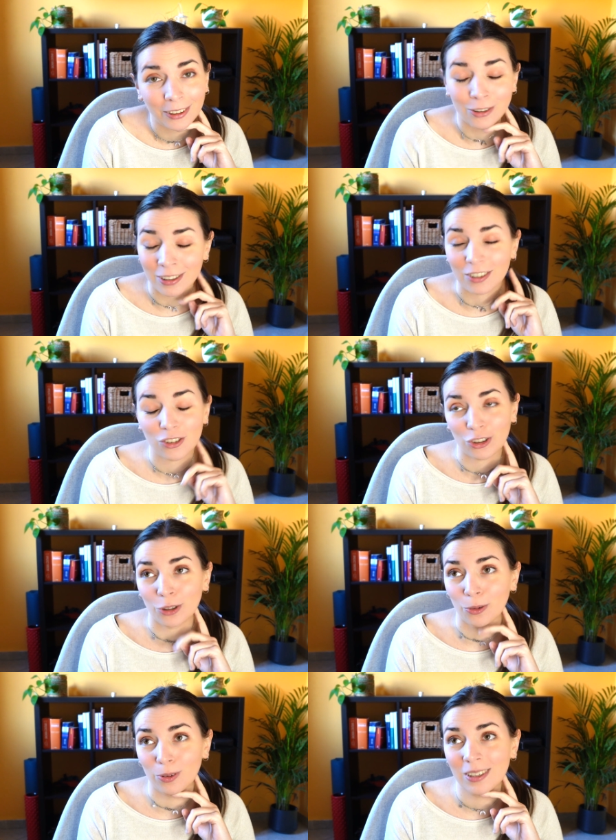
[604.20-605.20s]
on this
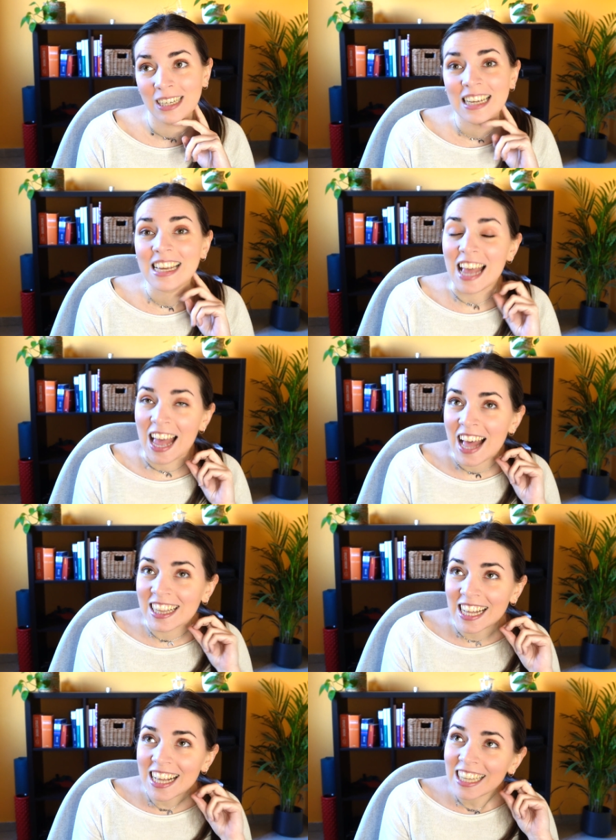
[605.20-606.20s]
show,
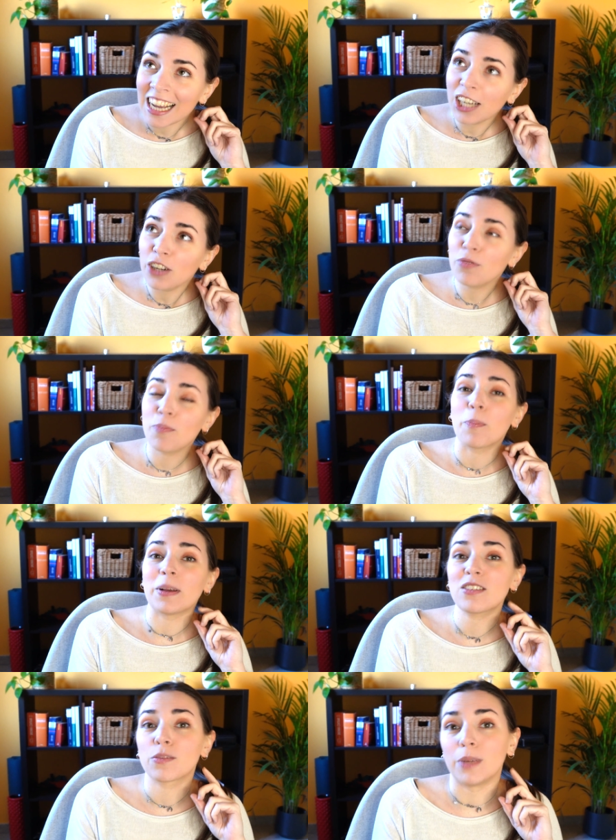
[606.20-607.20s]
and that kind of
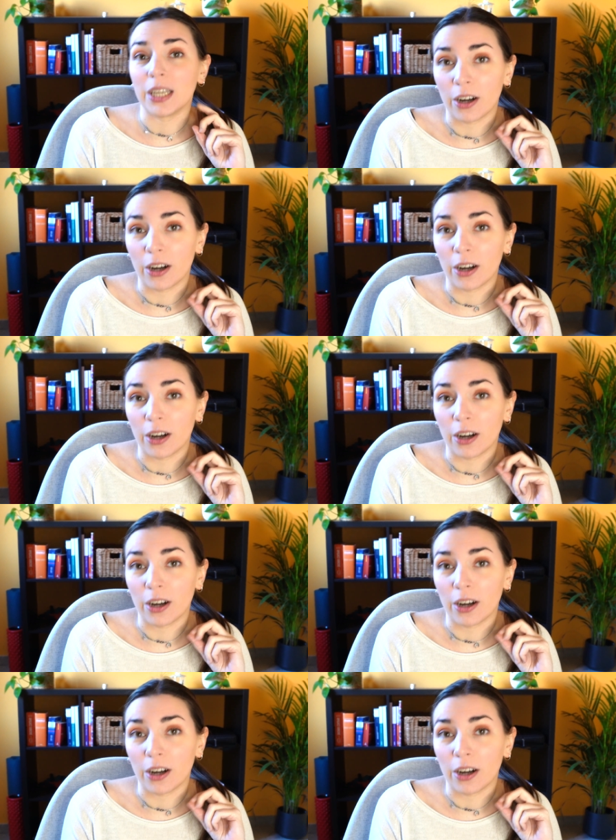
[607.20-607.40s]
pissed me